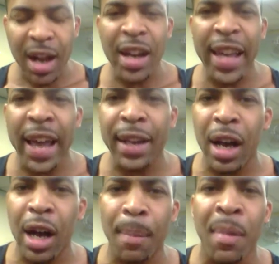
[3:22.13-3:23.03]
again,
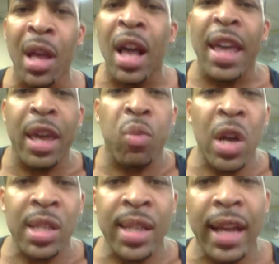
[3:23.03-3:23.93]
it
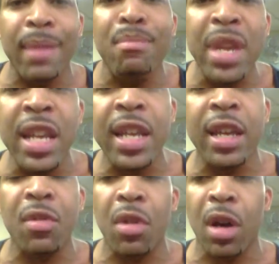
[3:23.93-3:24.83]
wasn't that immediate